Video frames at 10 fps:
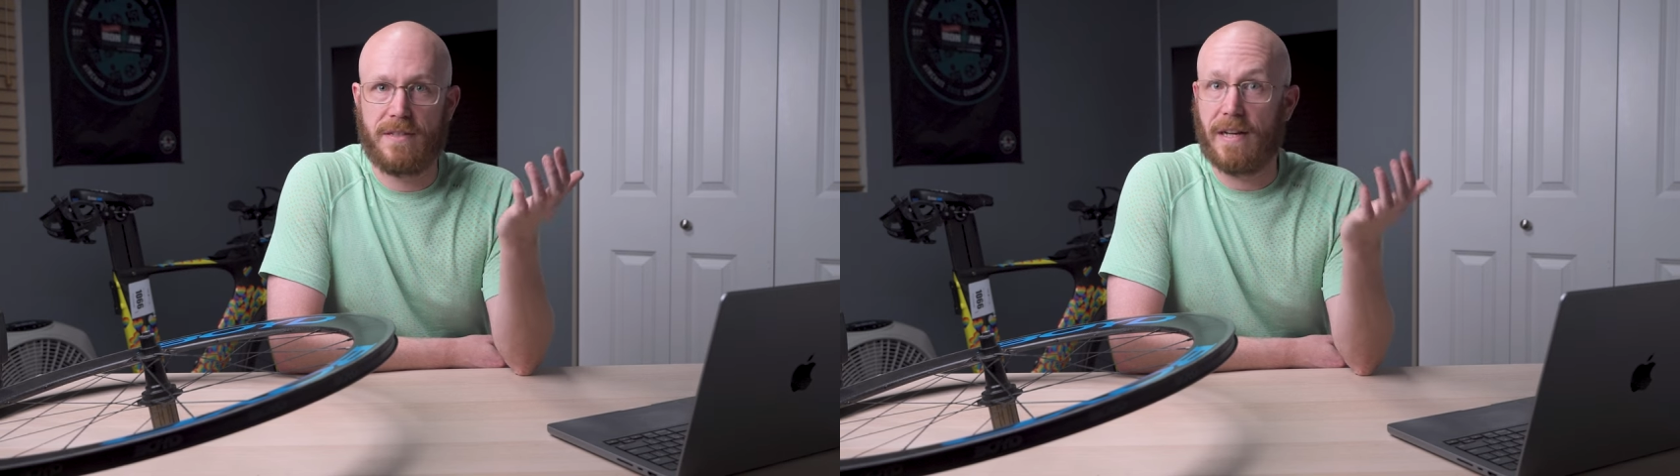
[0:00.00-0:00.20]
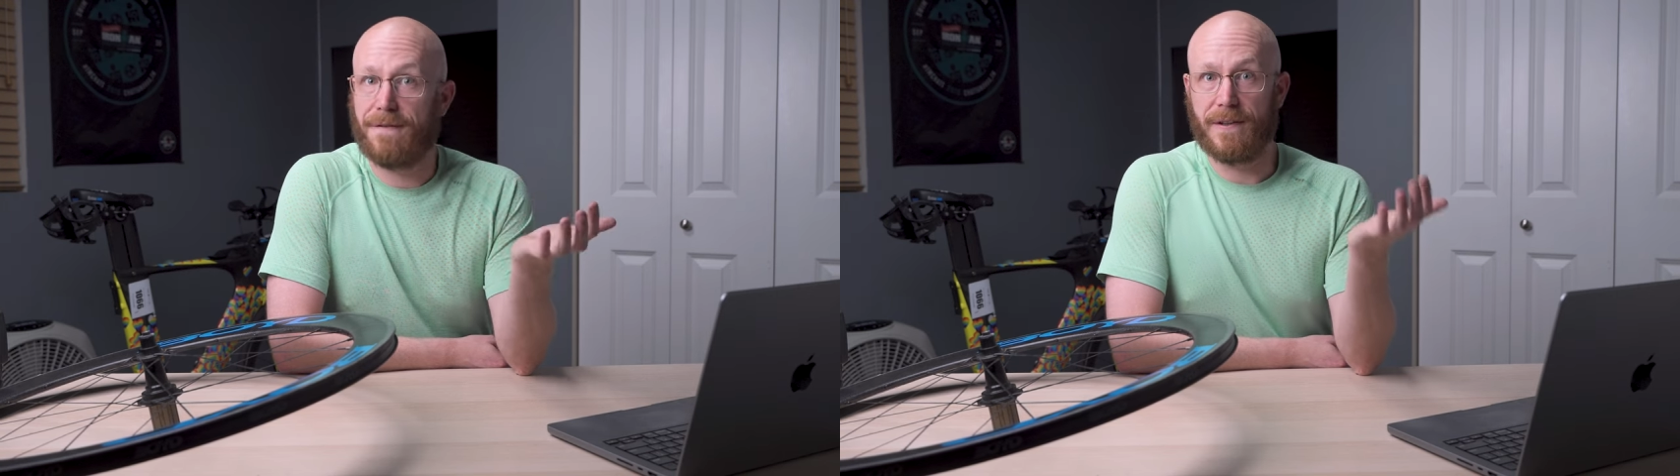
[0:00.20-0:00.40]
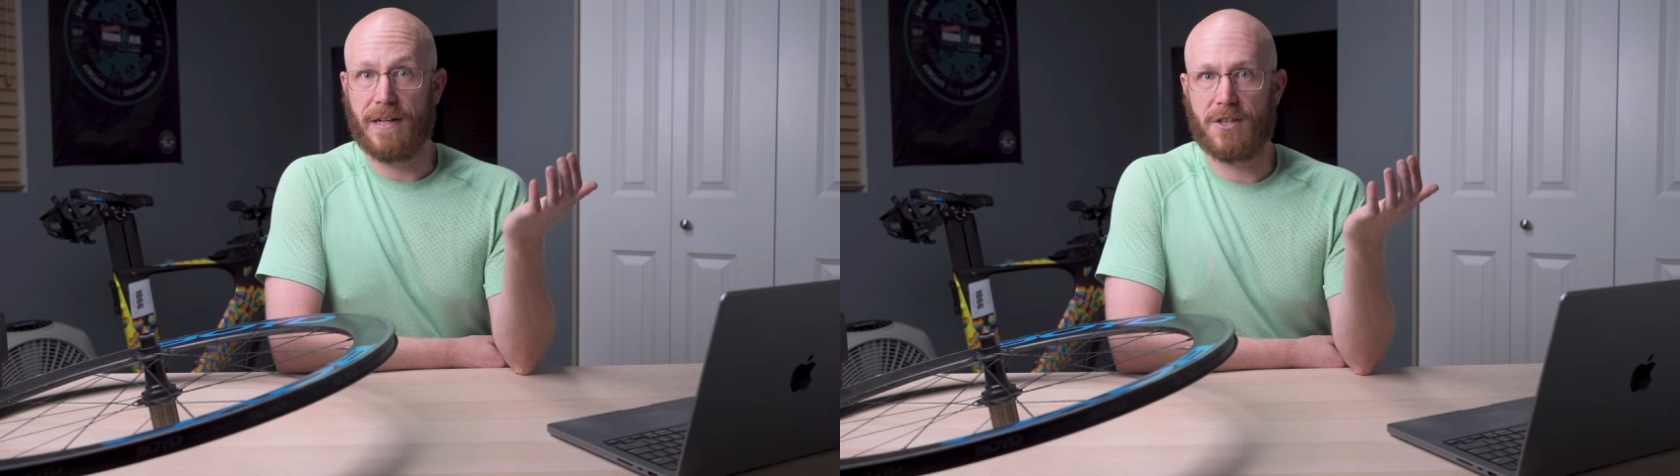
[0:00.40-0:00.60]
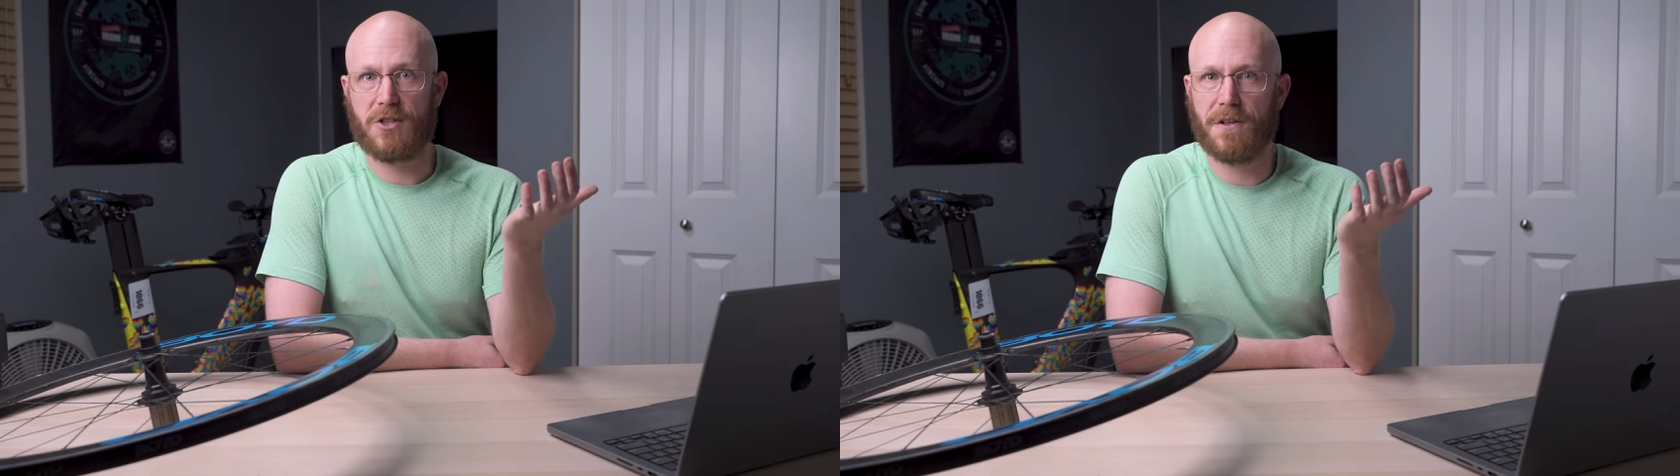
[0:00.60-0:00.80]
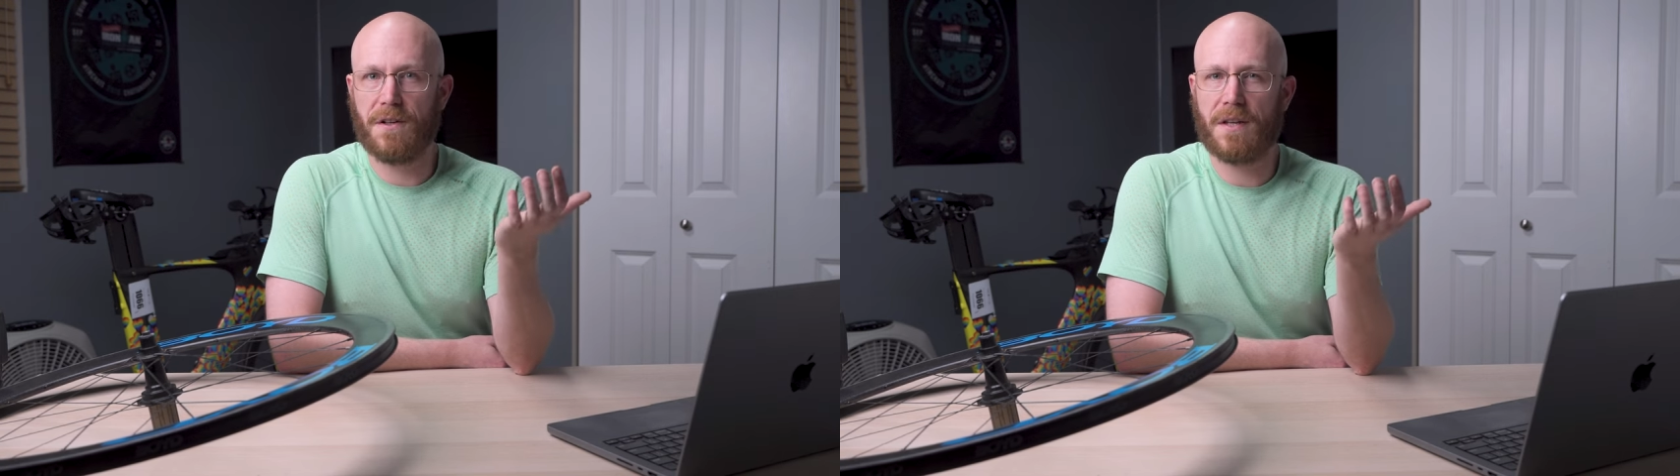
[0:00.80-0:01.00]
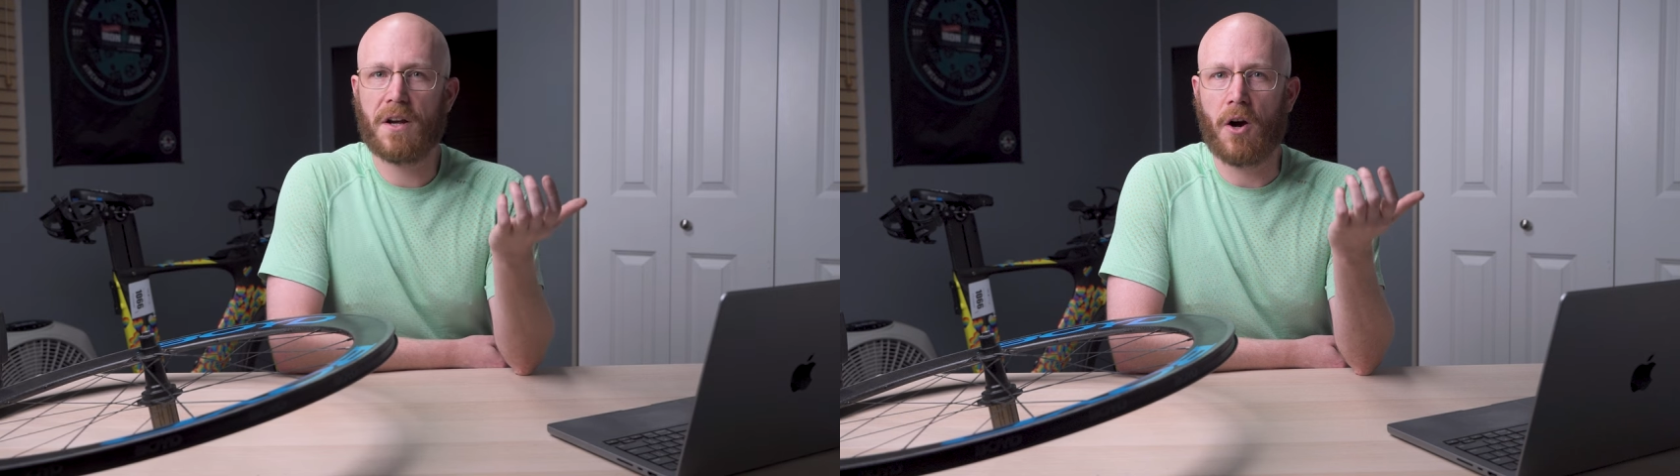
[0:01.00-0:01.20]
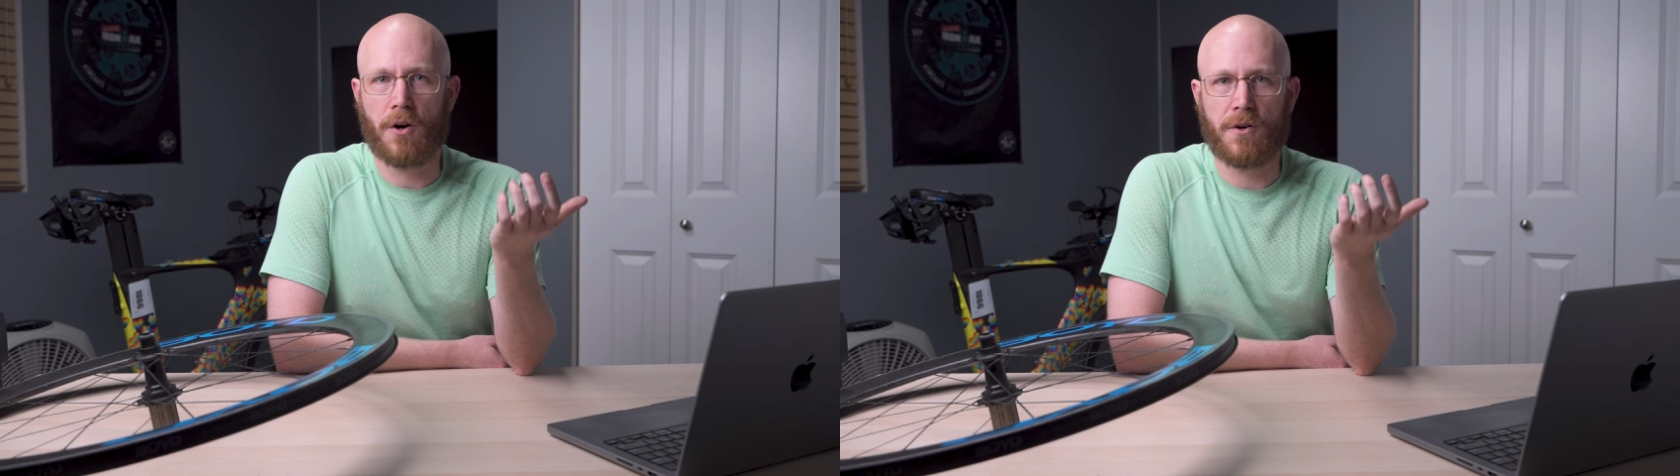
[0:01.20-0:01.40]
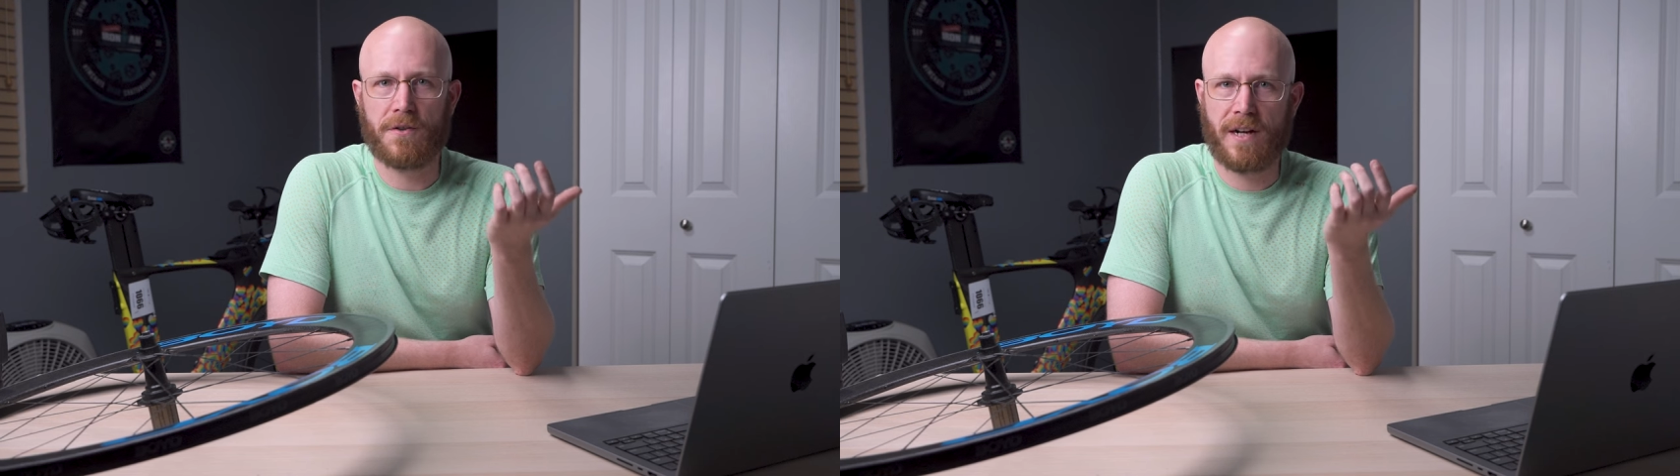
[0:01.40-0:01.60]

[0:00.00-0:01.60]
definitionally harder